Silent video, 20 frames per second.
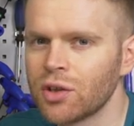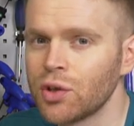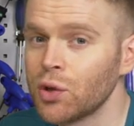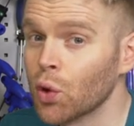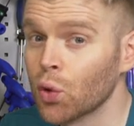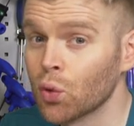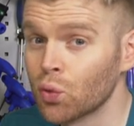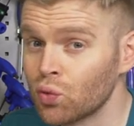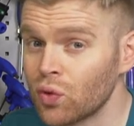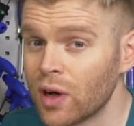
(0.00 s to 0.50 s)

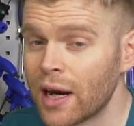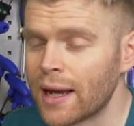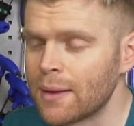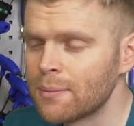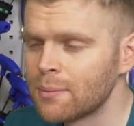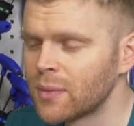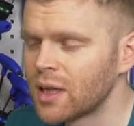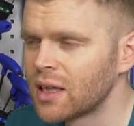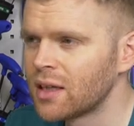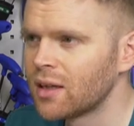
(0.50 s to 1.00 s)
your
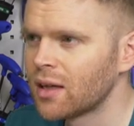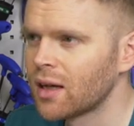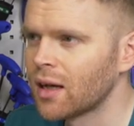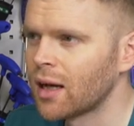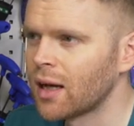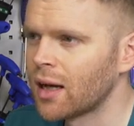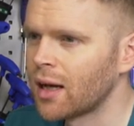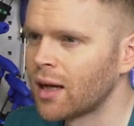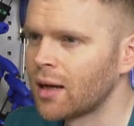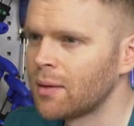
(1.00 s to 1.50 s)
rim.
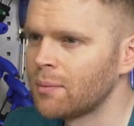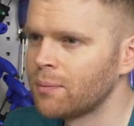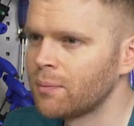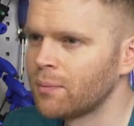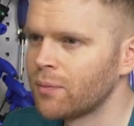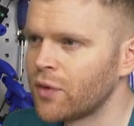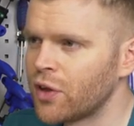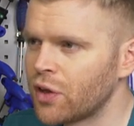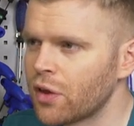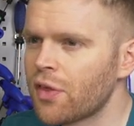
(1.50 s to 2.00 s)
The
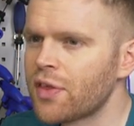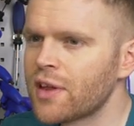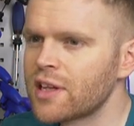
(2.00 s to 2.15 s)
other